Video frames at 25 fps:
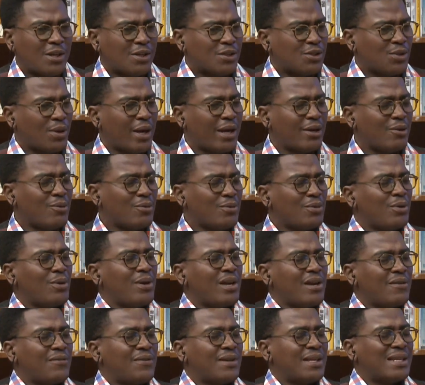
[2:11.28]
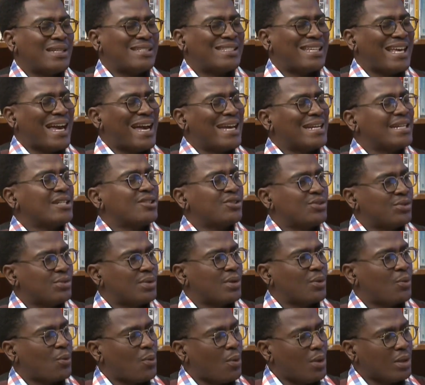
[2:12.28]
So I don't know if it is adding to
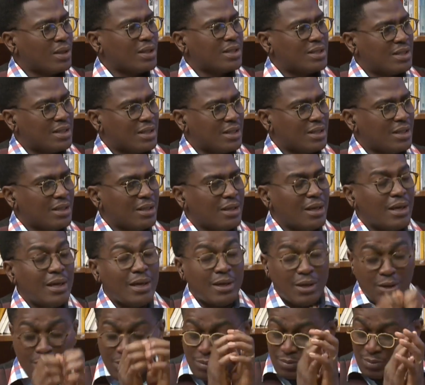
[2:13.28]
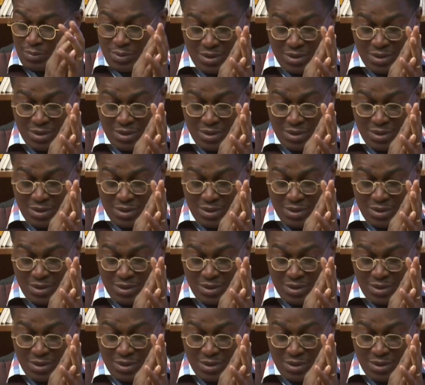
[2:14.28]
the quality. It, it,